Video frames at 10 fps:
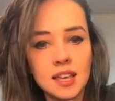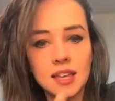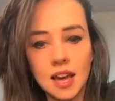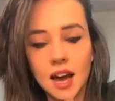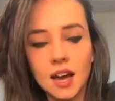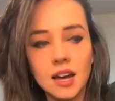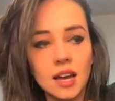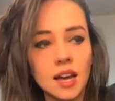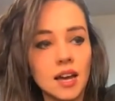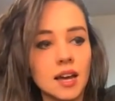Yeah,
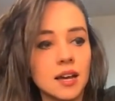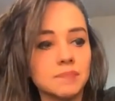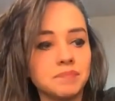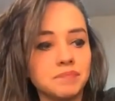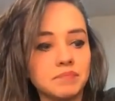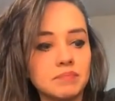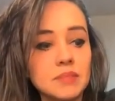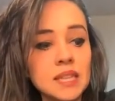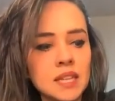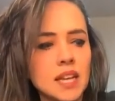and
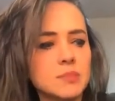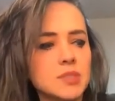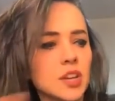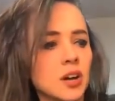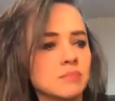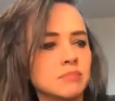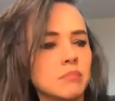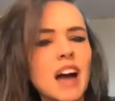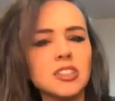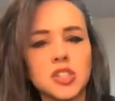some
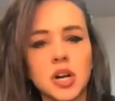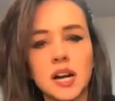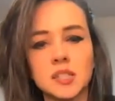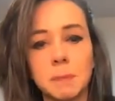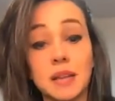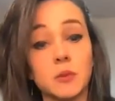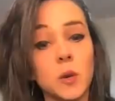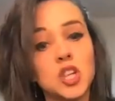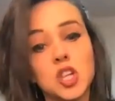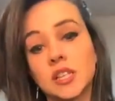mantras, but with
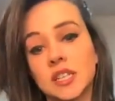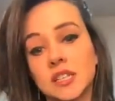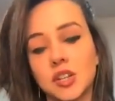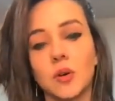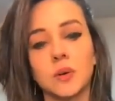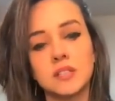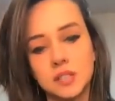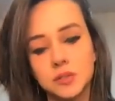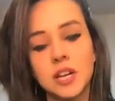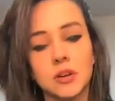children. So
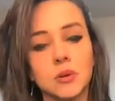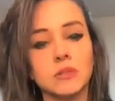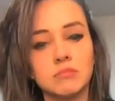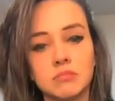it's really cool.